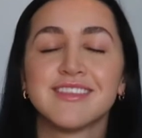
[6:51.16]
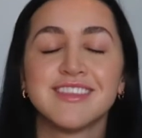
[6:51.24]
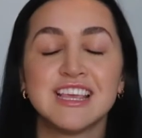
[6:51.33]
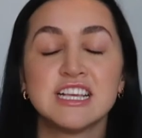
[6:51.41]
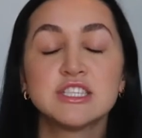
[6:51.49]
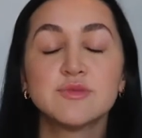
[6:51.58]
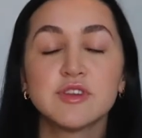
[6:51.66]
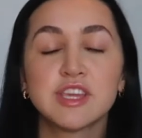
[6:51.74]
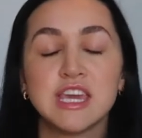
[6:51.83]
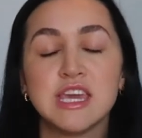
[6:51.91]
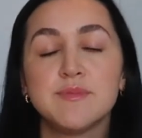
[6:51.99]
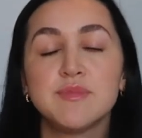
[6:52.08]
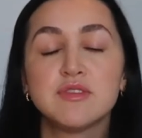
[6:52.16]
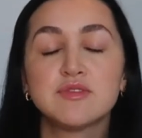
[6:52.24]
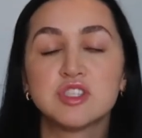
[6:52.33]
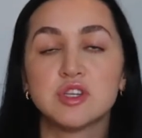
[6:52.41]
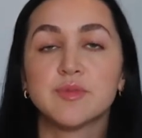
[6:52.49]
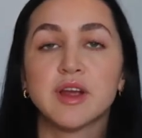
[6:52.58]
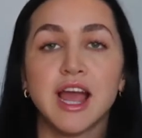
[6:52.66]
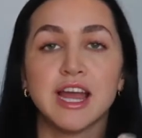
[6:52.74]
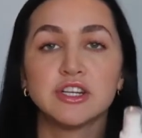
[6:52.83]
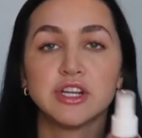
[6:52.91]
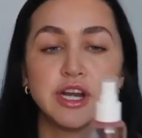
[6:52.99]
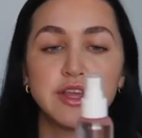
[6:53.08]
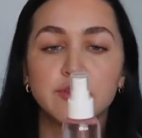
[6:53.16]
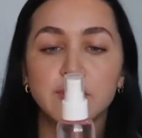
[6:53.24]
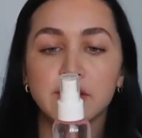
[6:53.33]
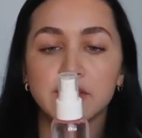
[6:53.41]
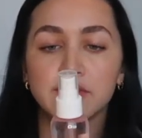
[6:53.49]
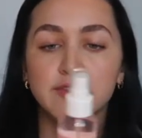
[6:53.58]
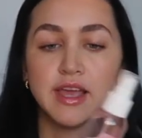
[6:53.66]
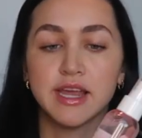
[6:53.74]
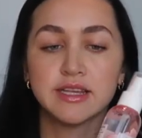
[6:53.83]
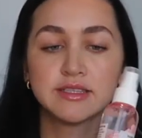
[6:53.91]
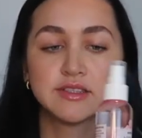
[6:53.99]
This will keep you super hydrated throughout the flight.